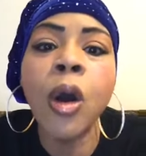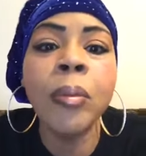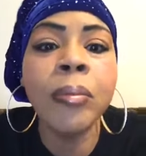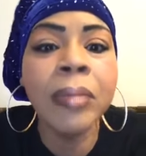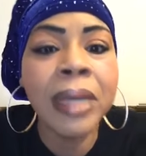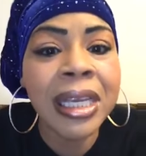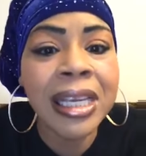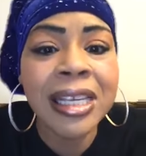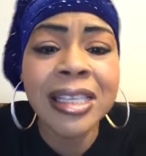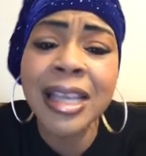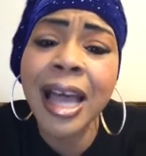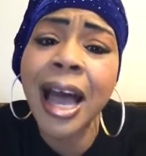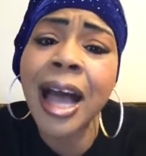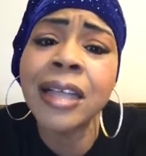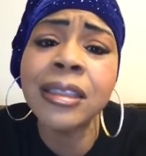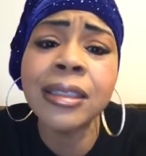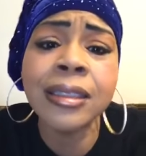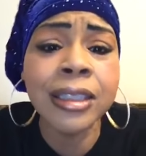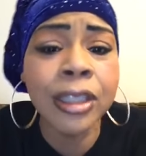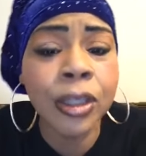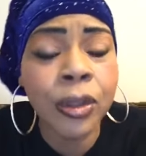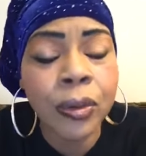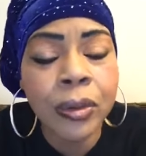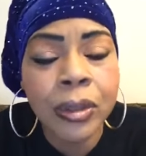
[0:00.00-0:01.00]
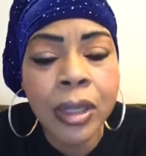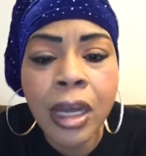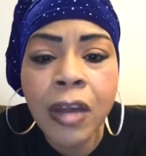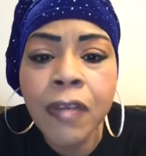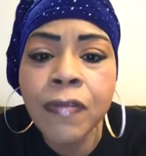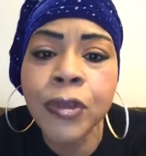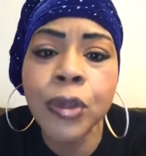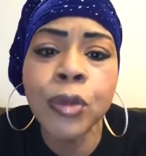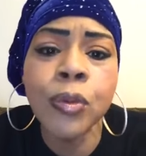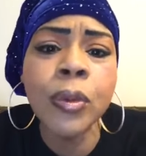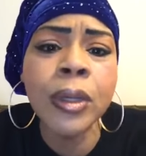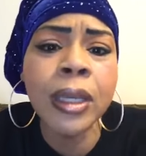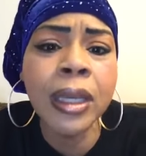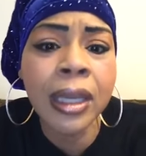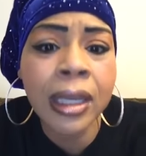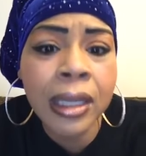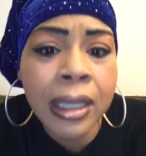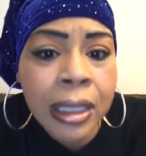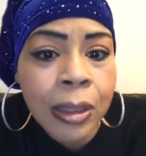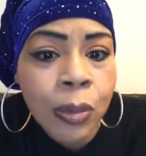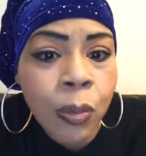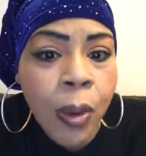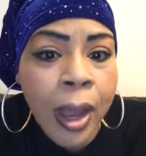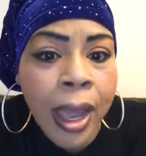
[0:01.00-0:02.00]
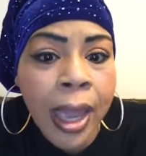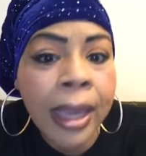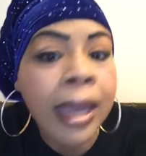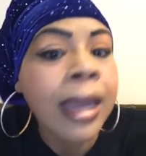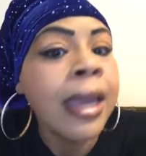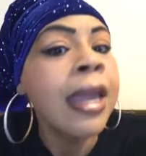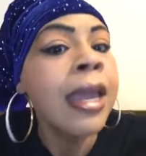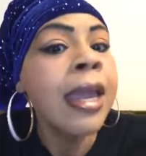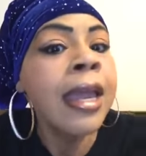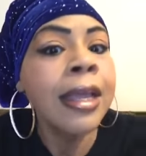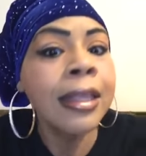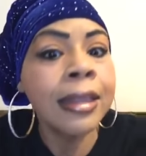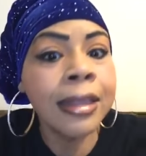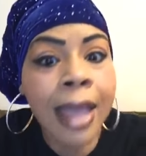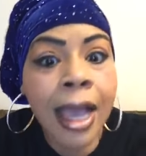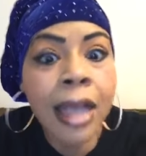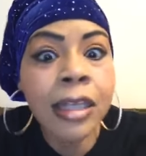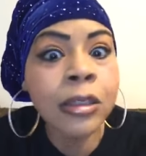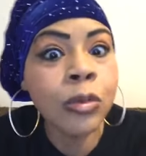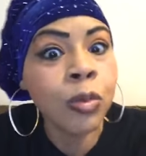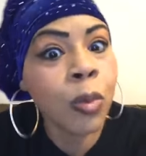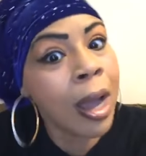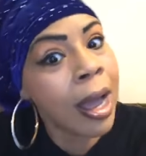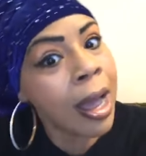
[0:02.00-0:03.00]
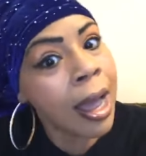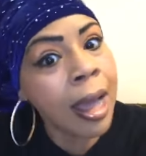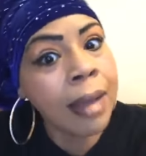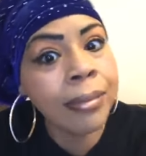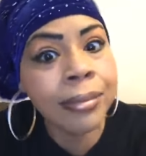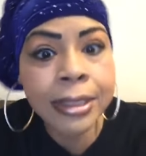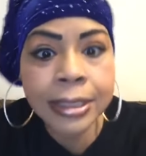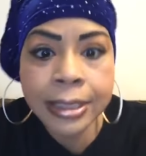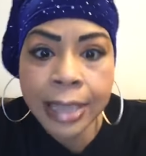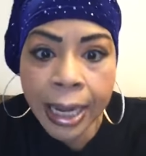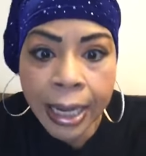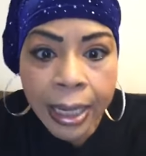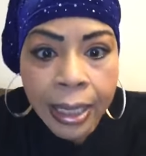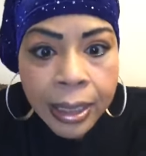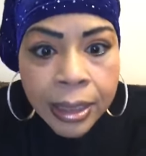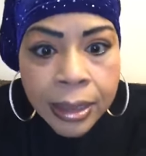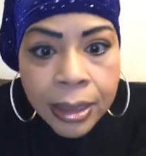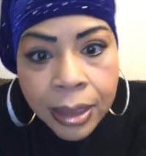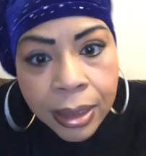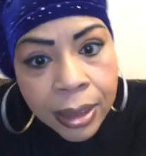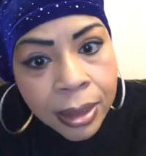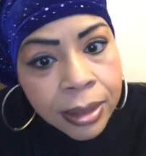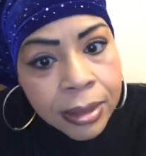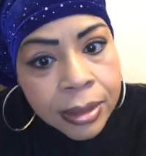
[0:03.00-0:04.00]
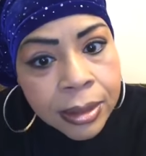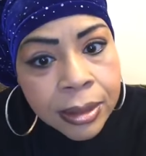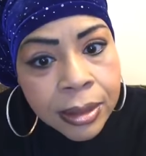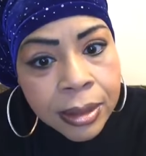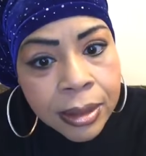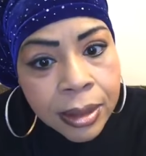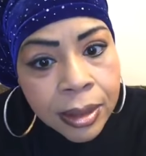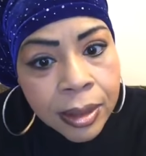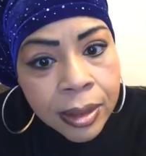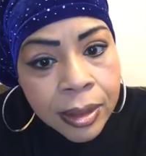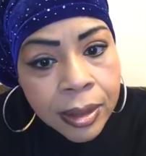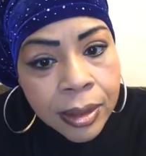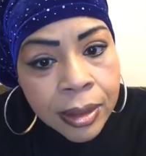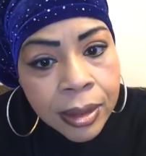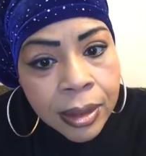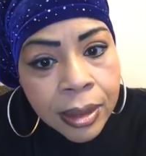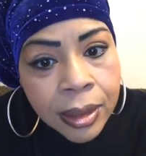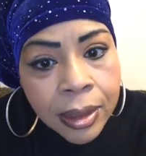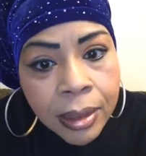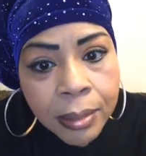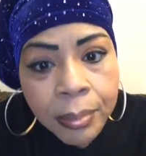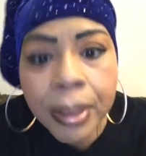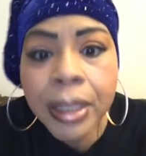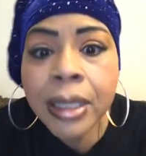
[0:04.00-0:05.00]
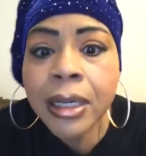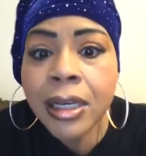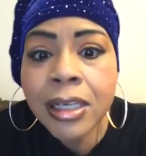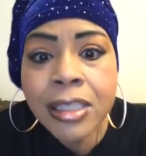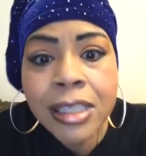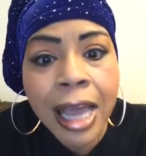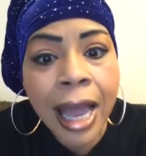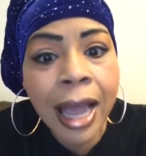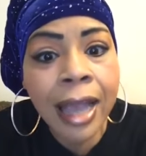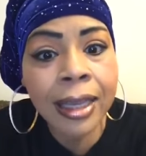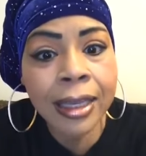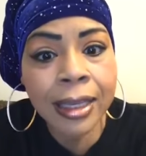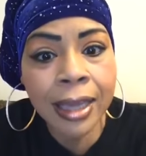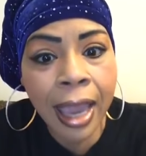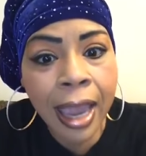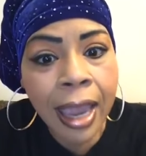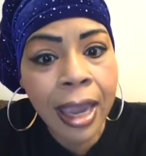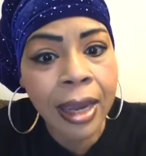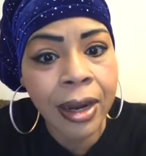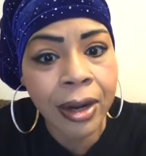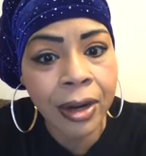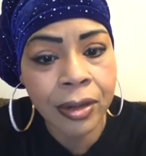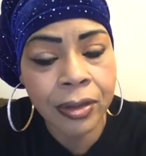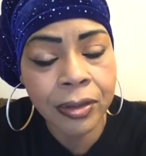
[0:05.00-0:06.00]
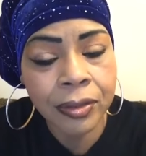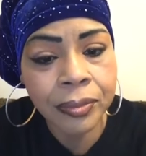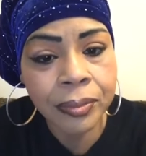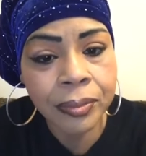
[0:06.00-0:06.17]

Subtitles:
means, I still love you anyway. That's why I'm saying this. Because I care.